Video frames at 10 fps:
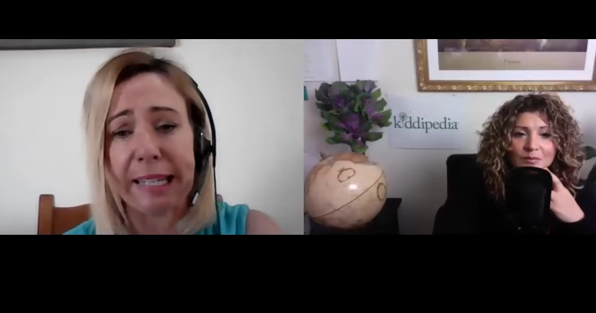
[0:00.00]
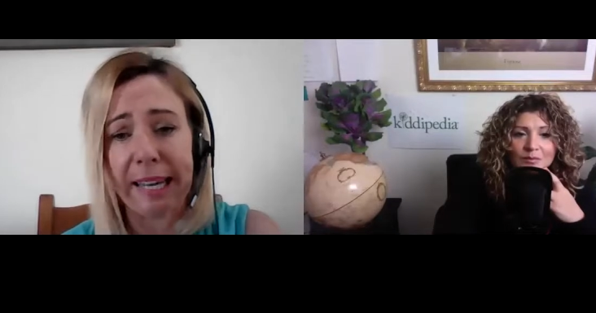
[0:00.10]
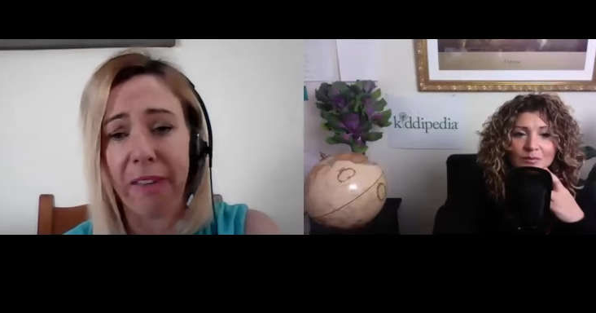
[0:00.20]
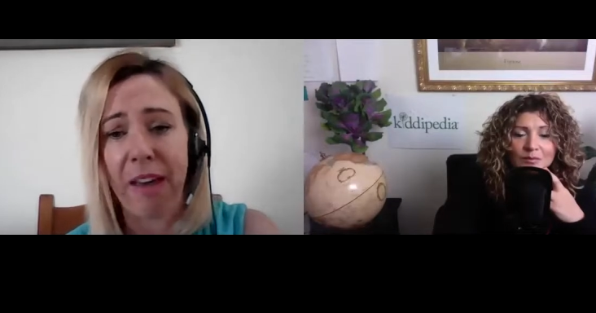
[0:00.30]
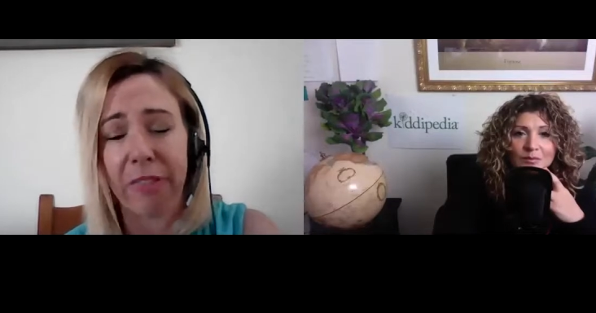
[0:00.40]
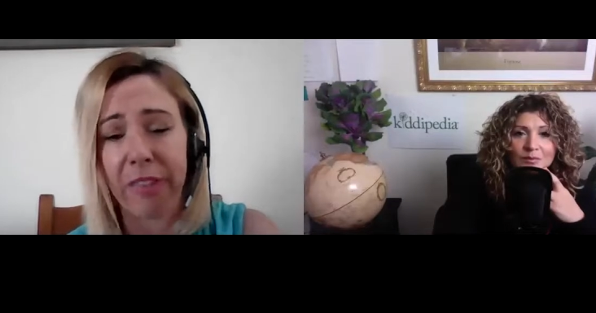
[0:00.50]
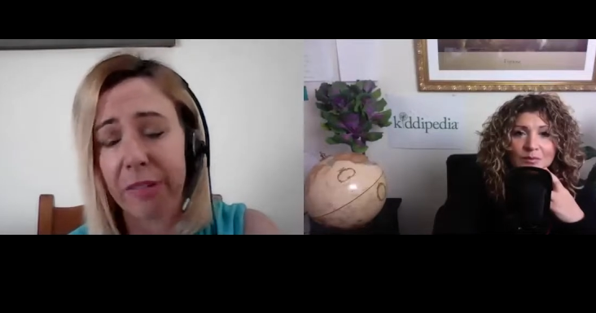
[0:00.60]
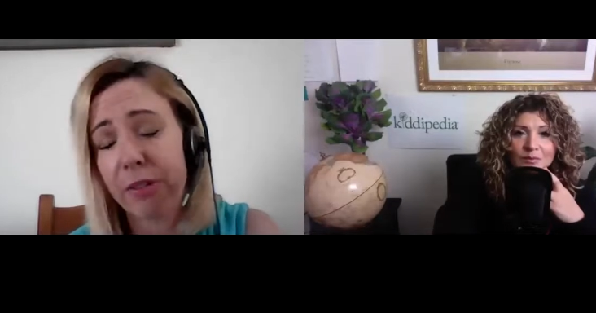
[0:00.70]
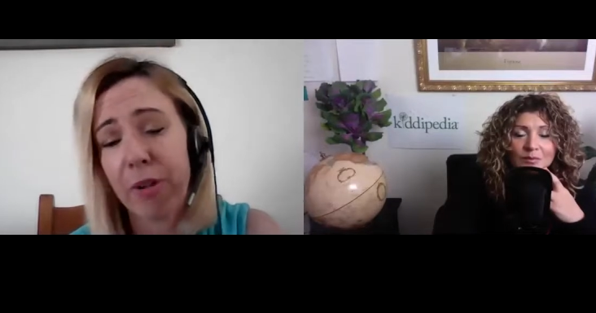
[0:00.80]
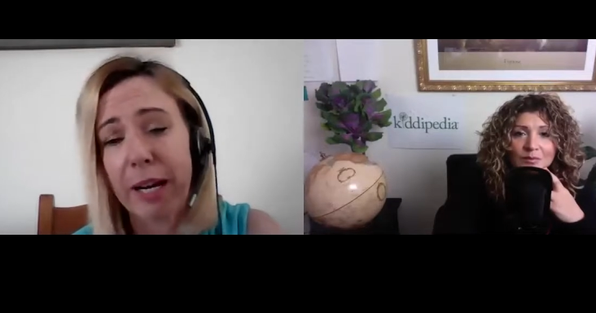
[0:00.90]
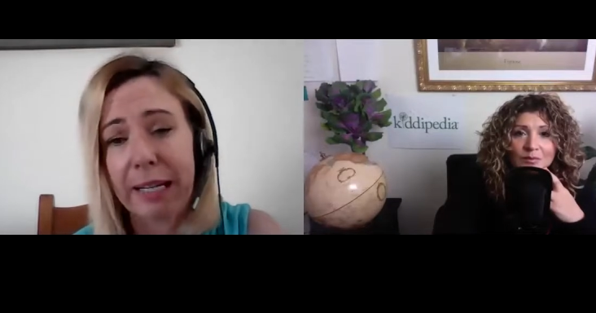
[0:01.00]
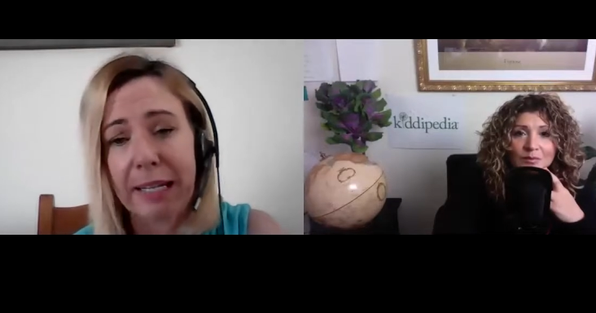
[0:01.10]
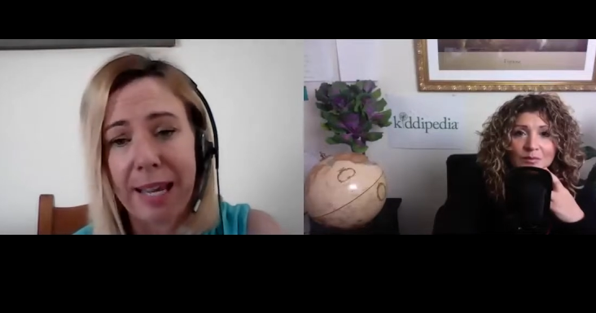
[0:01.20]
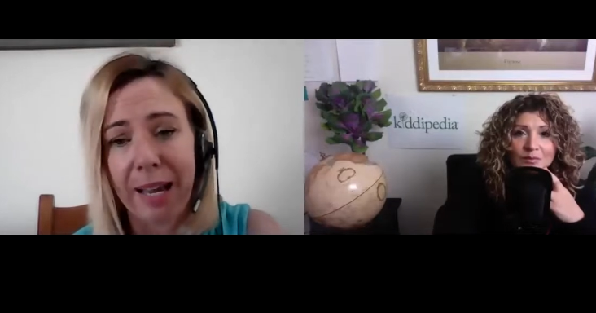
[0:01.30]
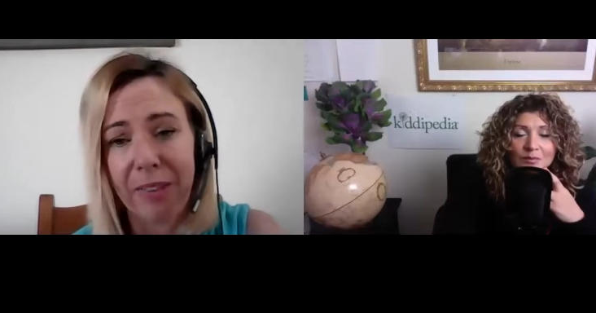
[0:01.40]
Speaker 1: yeah, that that threat
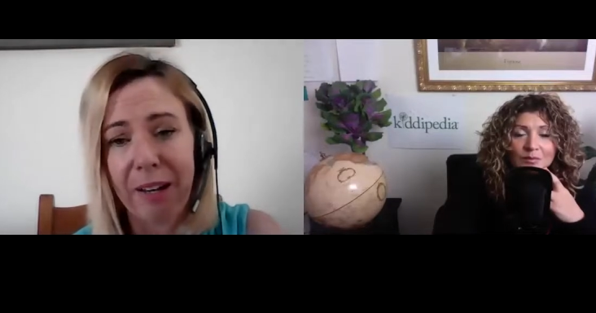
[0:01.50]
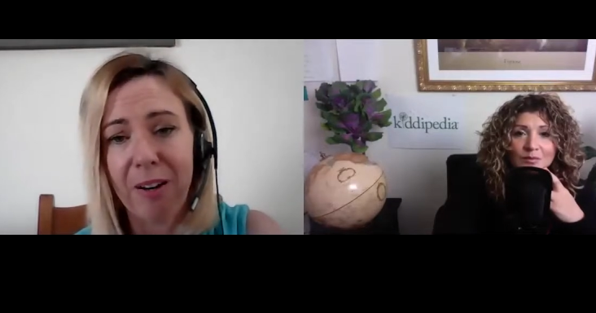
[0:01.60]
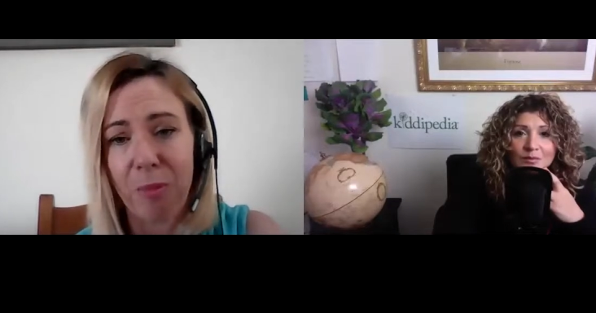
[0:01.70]
is out there.